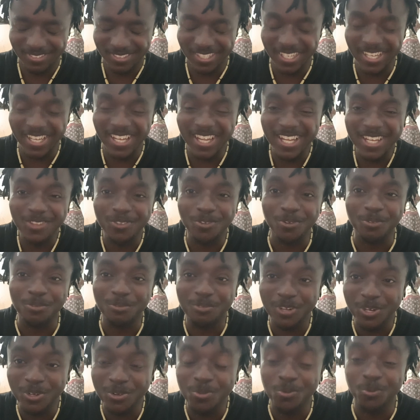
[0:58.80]
The heart of
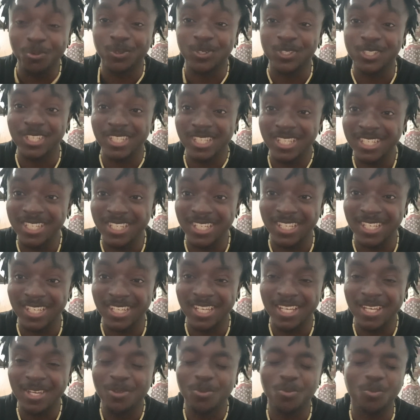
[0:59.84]
Pharaoh was hidden,
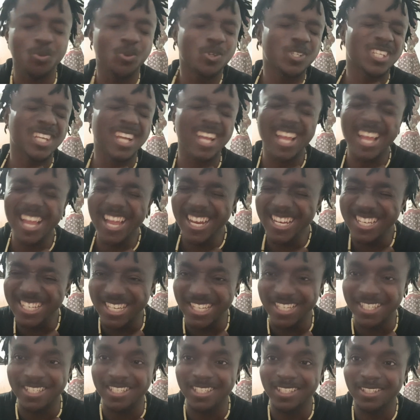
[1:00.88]
was
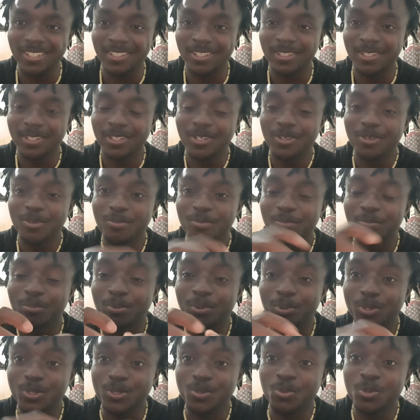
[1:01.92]
hardened.
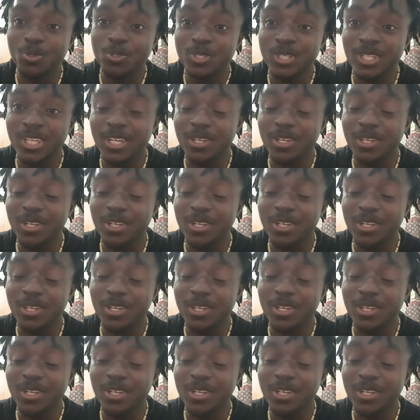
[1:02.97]
But what?